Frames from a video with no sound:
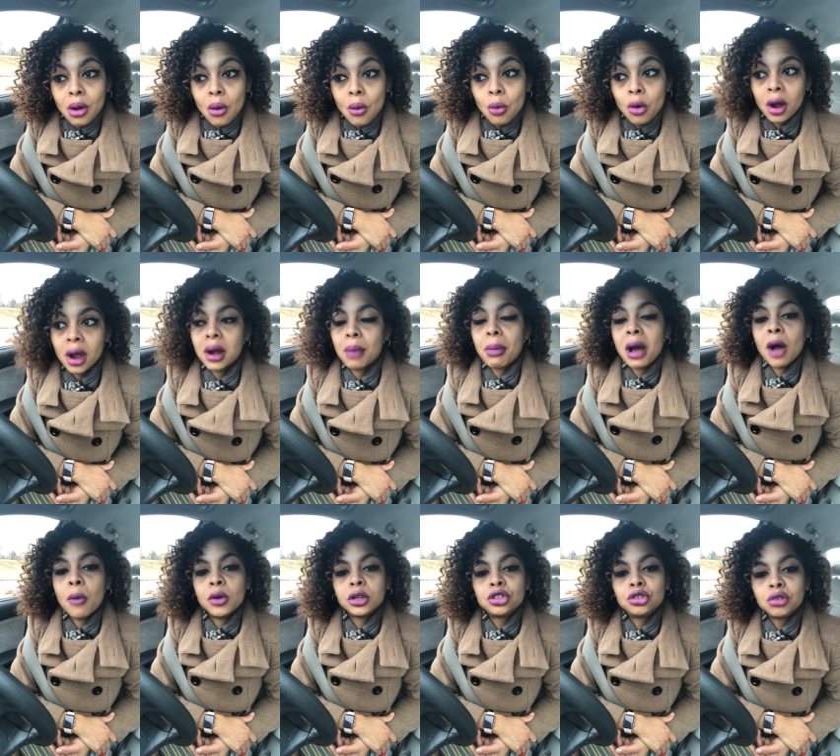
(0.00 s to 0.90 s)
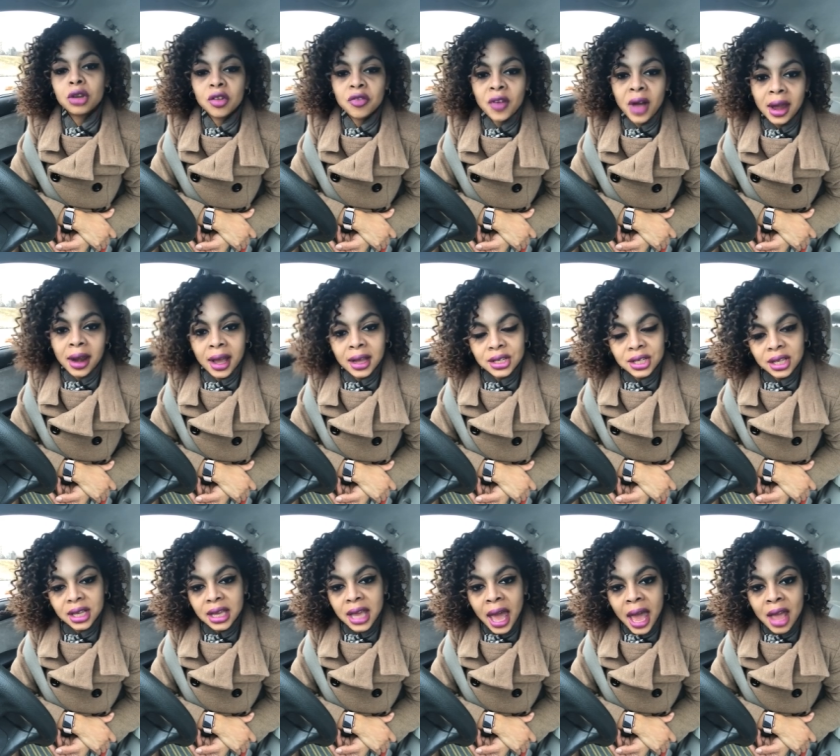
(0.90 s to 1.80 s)
worrying about what you can
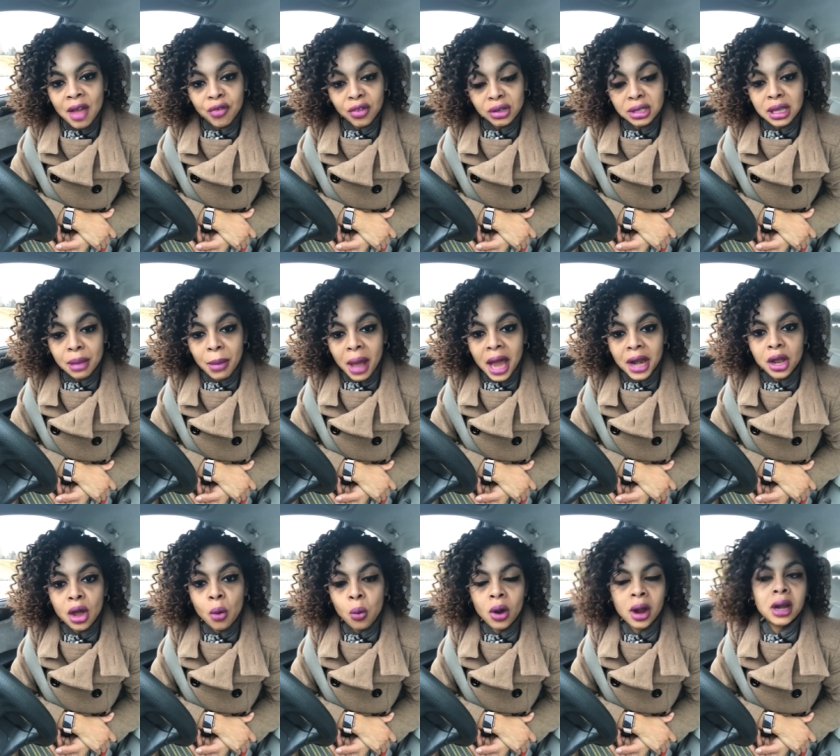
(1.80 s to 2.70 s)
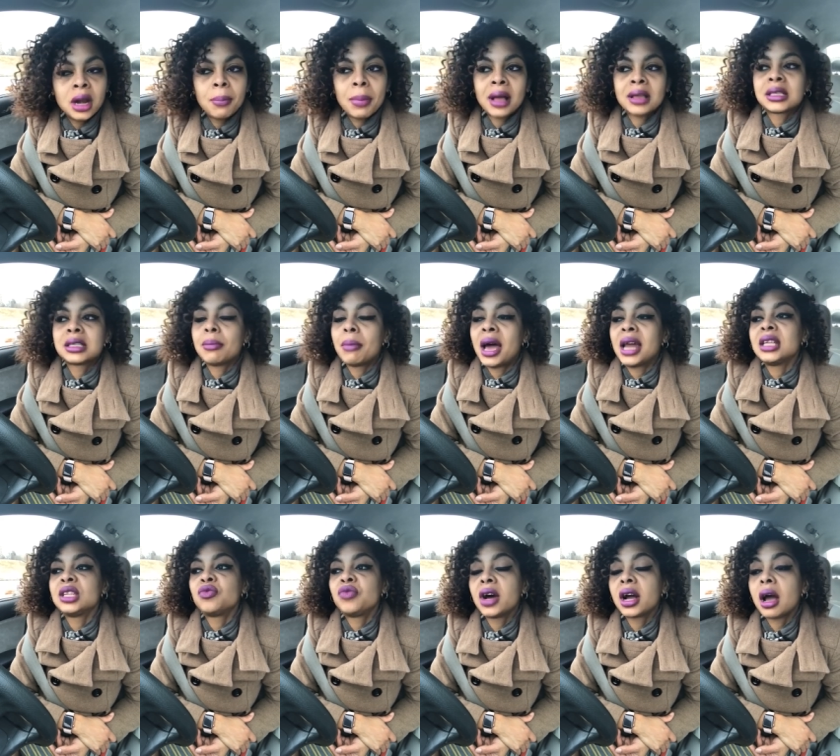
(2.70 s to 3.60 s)
financially gain from somebody or worrying about
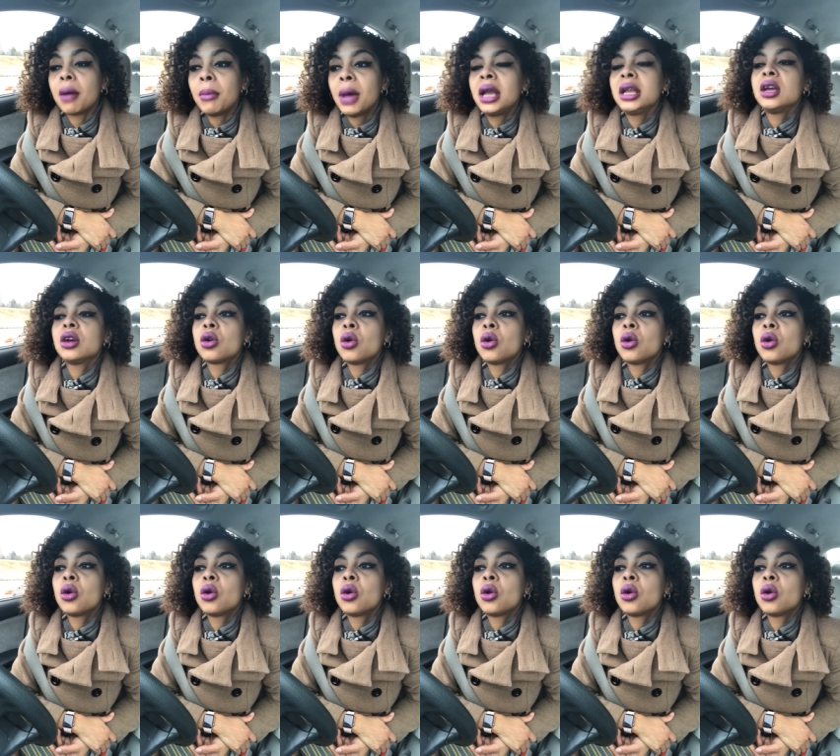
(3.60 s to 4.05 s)
somebody's fucking money.